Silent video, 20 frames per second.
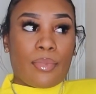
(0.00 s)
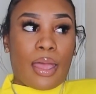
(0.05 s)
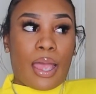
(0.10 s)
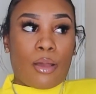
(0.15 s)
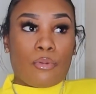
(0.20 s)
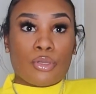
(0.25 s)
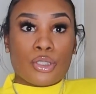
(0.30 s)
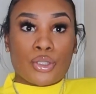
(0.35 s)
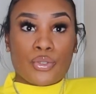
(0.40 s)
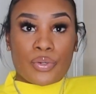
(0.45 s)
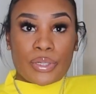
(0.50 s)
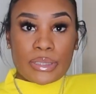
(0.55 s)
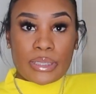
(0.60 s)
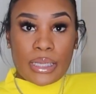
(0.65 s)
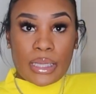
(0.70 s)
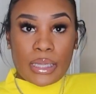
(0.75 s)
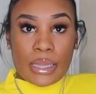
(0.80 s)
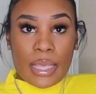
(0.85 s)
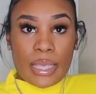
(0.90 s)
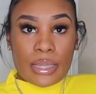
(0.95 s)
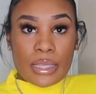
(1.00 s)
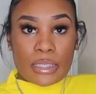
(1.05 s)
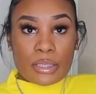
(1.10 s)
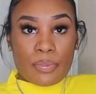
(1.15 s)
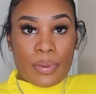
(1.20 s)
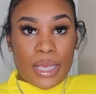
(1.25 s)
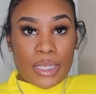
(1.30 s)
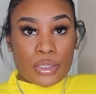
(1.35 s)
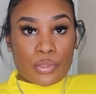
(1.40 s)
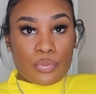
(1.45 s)
I was going to LA this
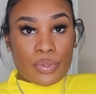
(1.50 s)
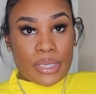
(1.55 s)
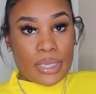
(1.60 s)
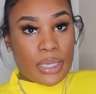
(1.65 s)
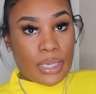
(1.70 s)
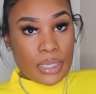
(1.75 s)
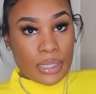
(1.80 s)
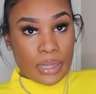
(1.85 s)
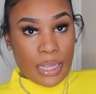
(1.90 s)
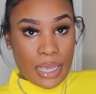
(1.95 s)
past weekend,